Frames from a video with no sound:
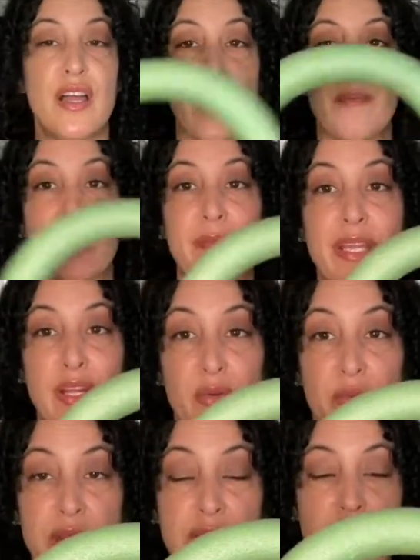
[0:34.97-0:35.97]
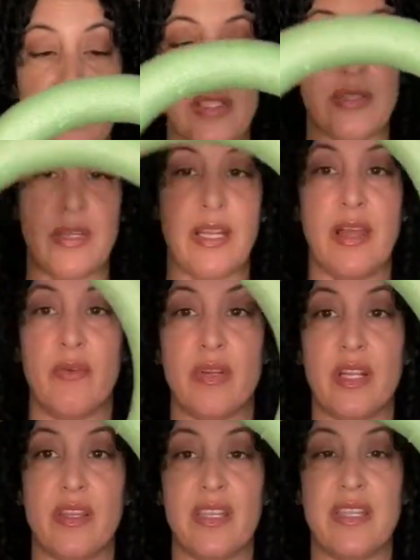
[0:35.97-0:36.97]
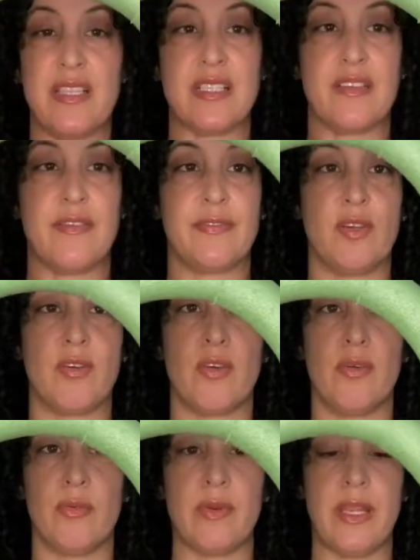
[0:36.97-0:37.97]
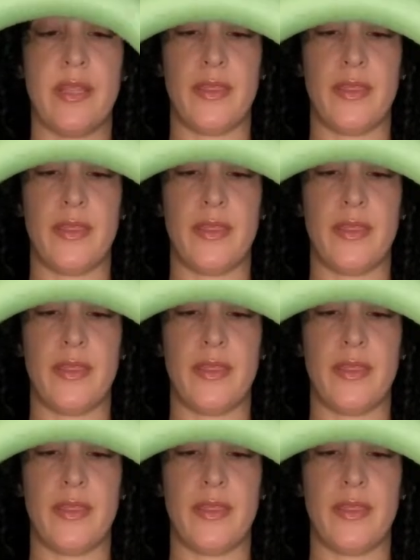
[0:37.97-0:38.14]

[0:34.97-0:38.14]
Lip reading: I'm gonna make a wreath, so I got one of these floral wreath